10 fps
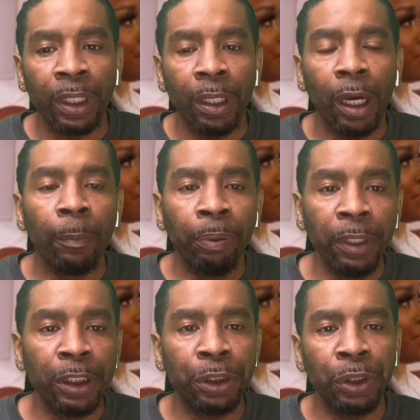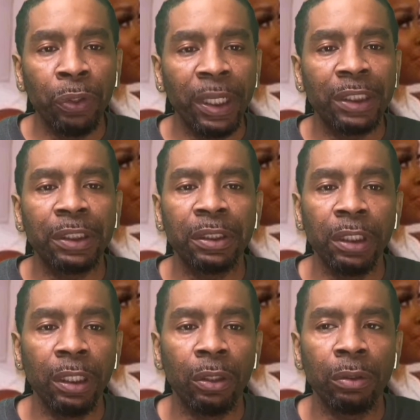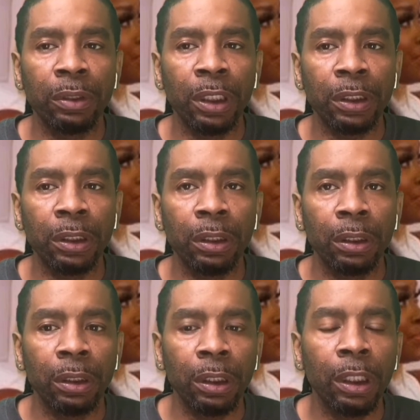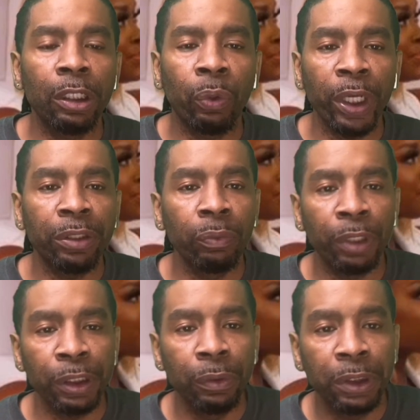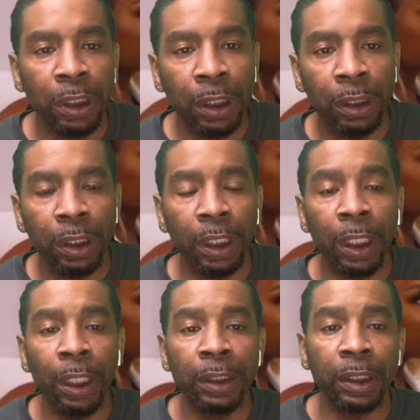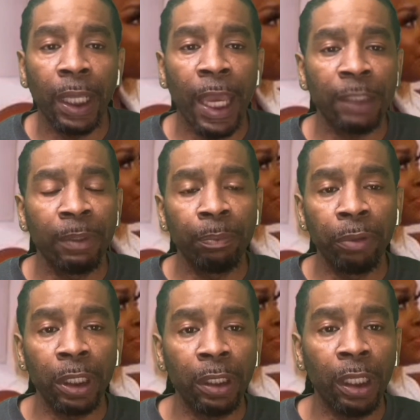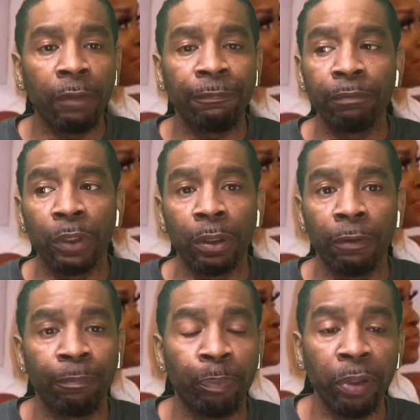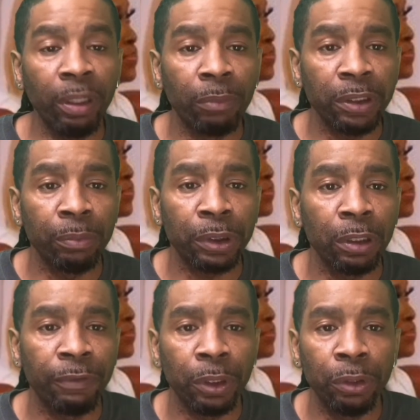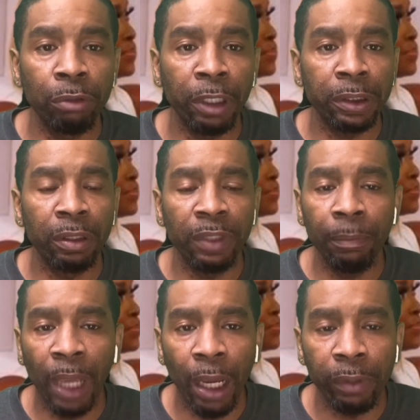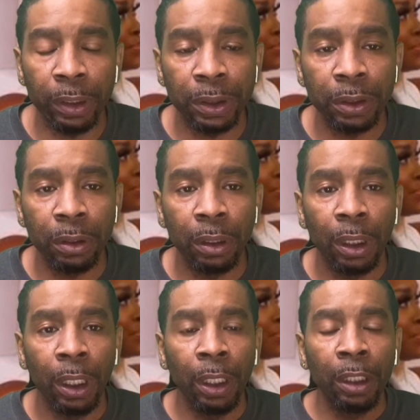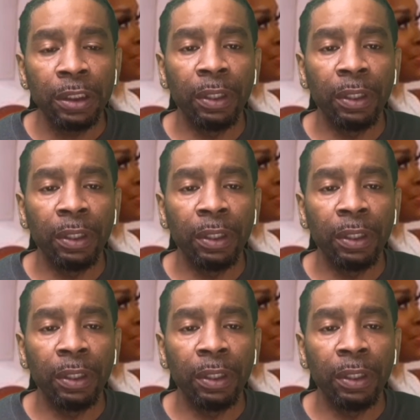I'm pretty sure it still doesn't equate to what Eugene is and has been bringing in, you know, pretty much, I'm sure, for the duration of their marriage. So at